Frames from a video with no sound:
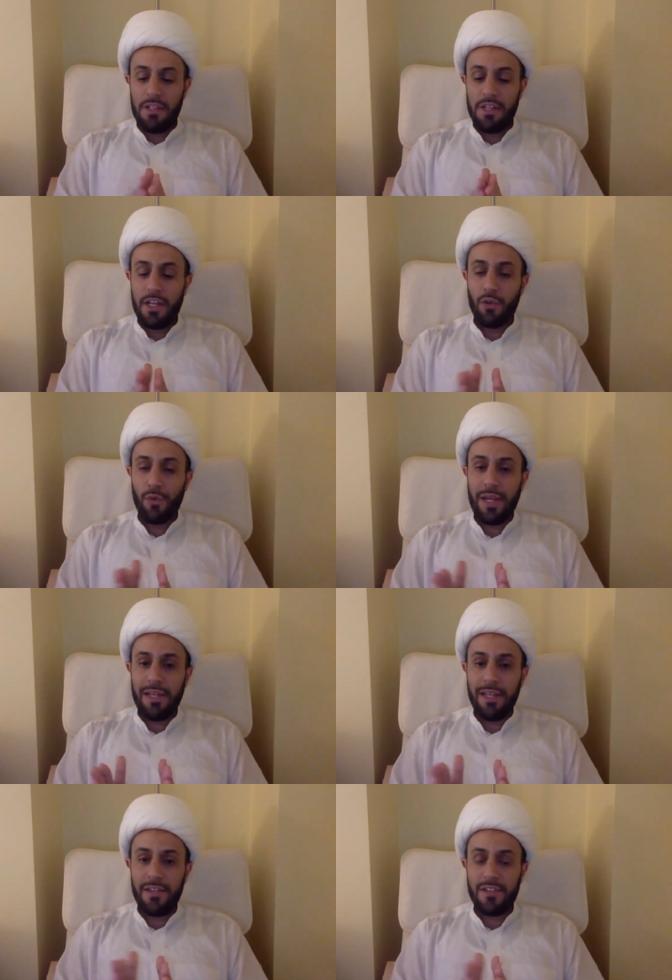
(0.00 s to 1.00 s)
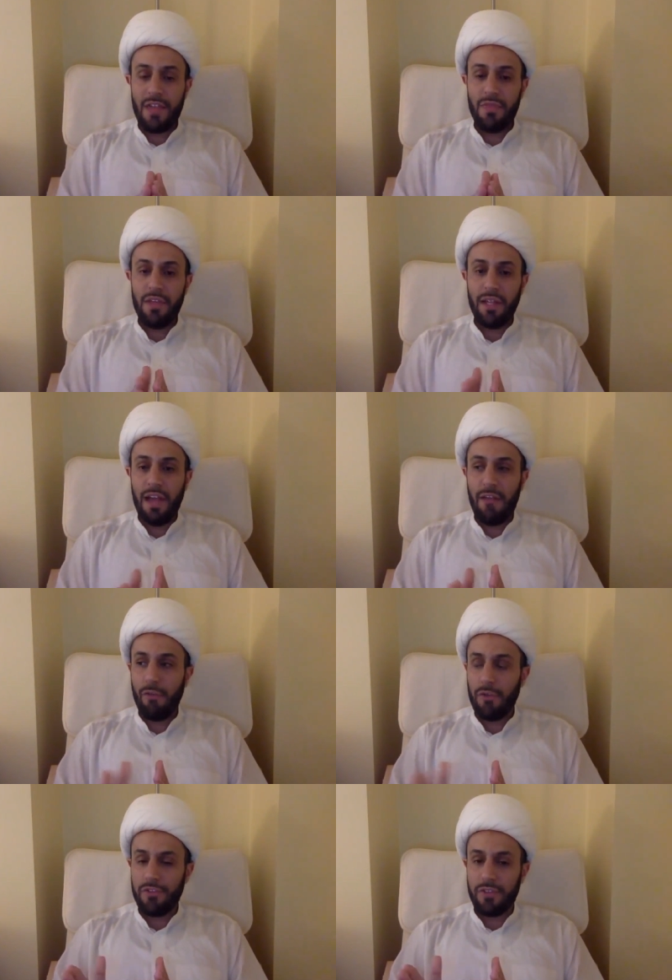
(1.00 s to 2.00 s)
degrees and the
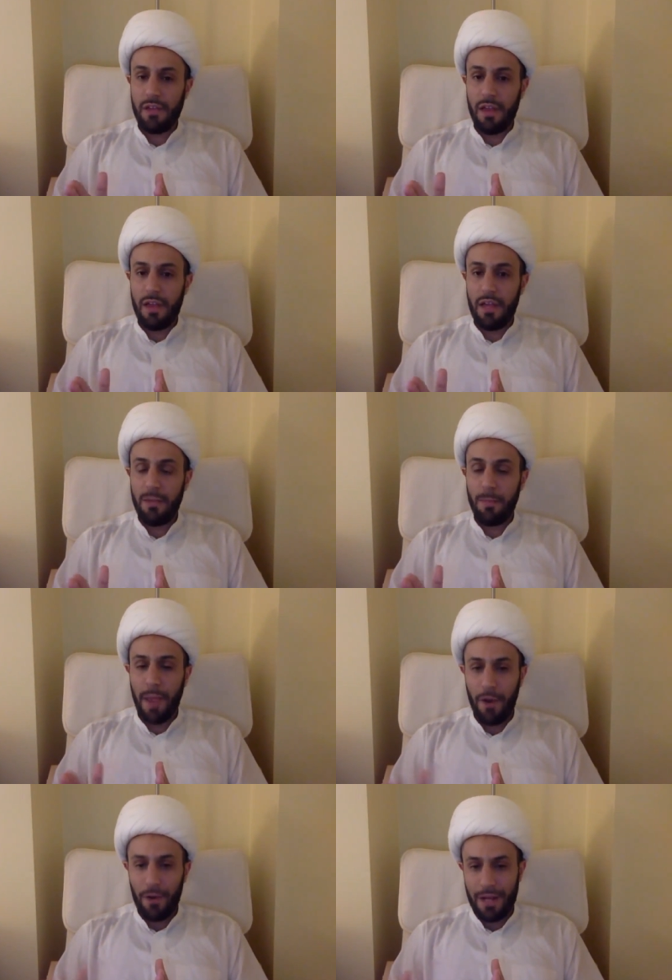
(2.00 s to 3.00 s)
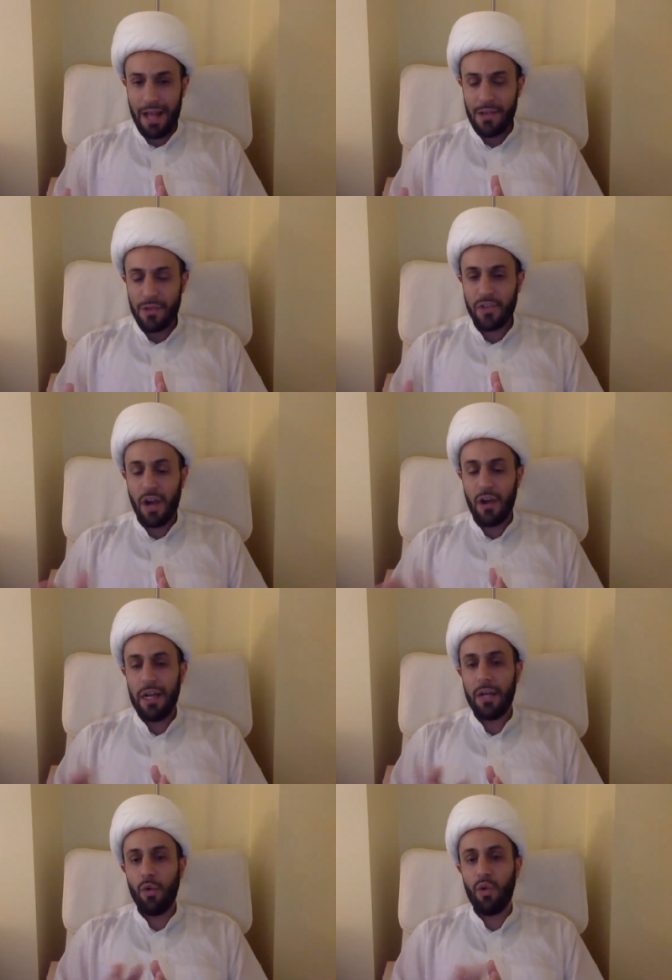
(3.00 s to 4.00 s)
levels in paradise are
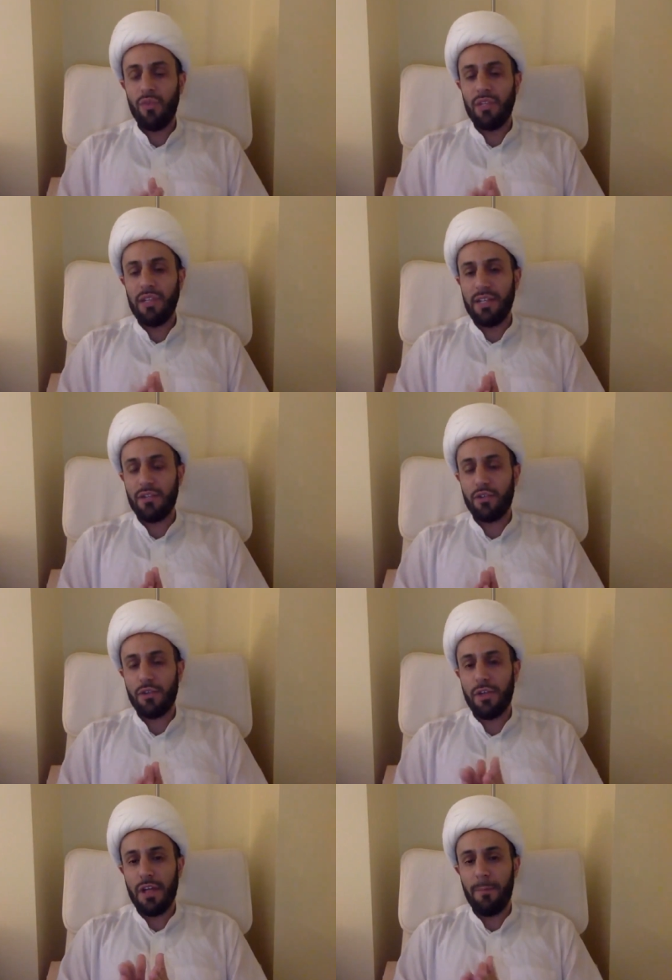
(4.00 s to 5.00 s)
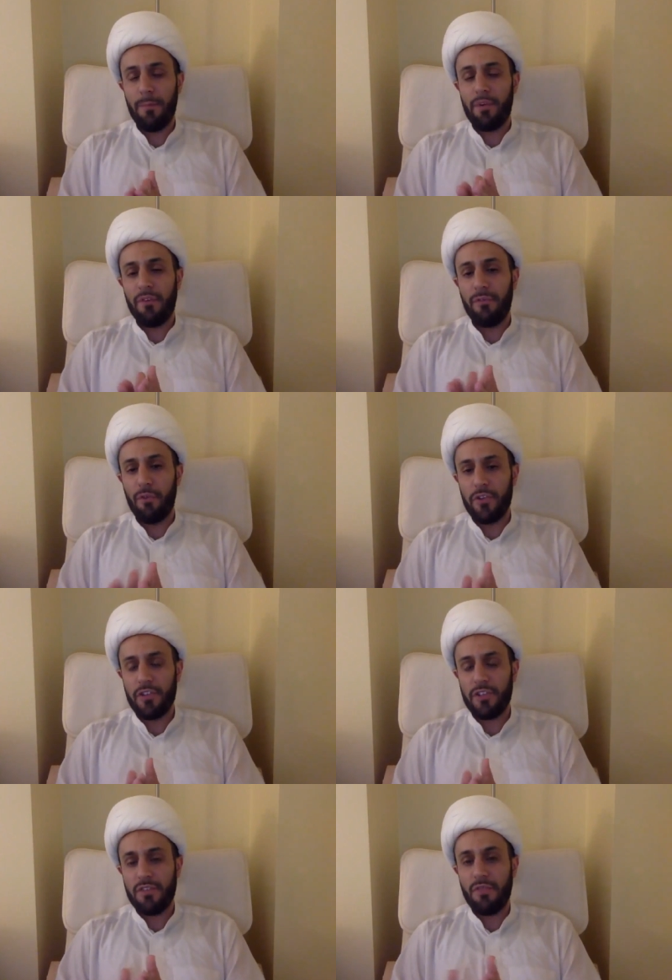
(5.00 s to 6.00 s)
equivalent to the number of
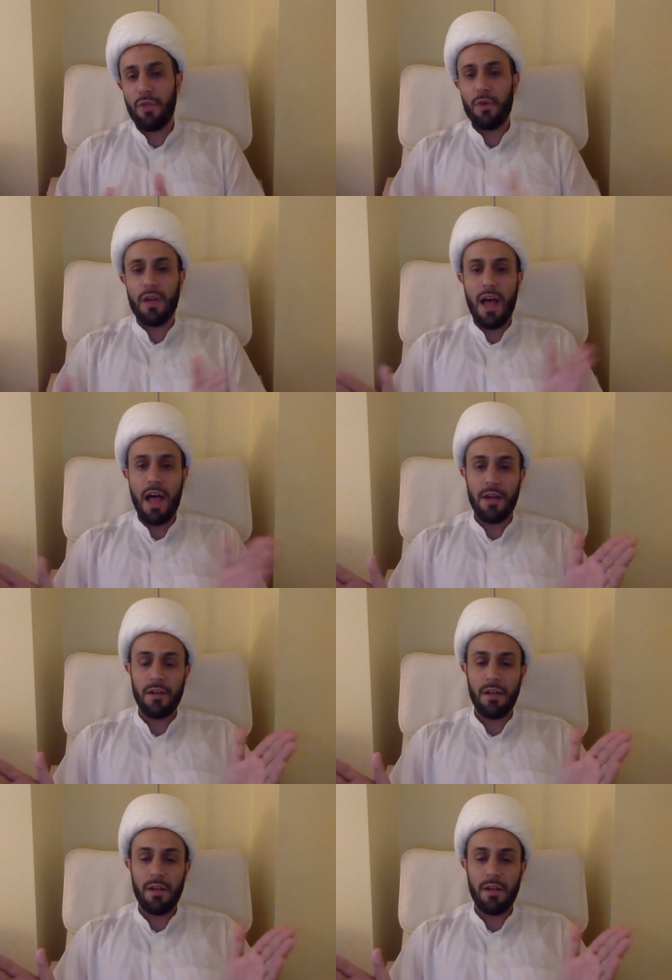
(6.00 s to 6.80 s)
verses of the Quran.